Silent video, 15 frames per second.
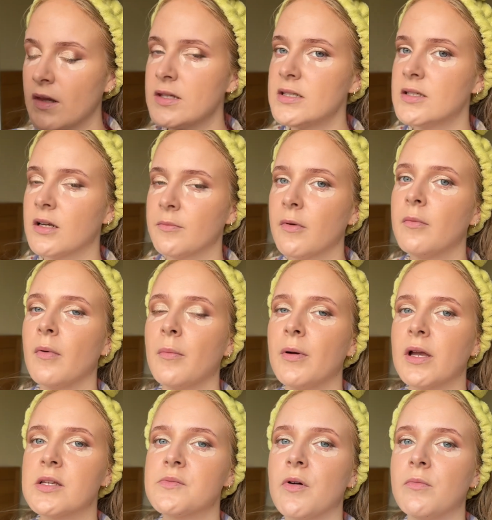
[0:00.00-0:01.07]
is going to be my
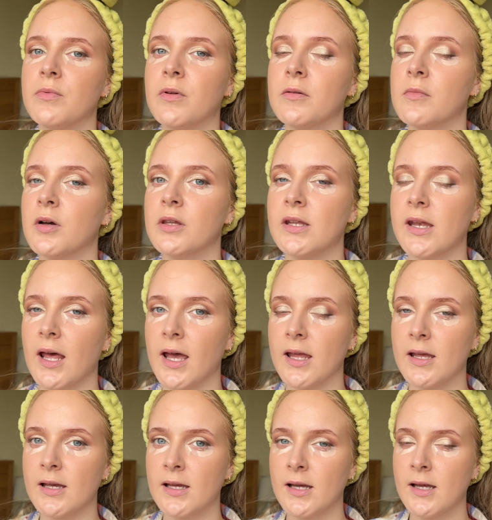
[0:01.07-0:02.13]
biggest problem on the day.
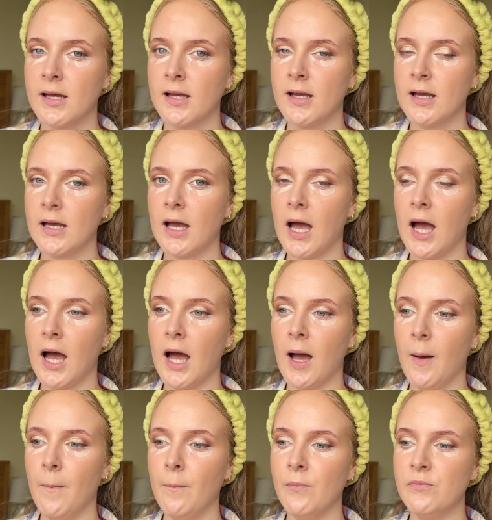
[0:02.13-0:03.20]

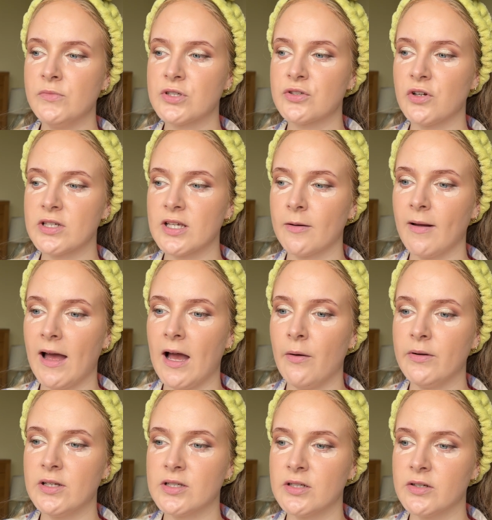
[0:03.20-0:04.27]
Stressing about how it
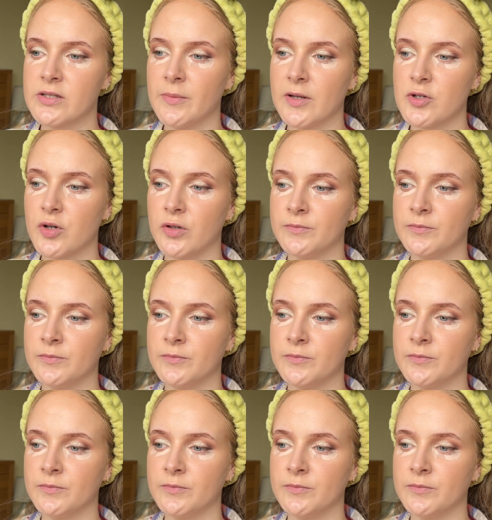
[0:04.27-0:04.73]
doesn't look symmetrical.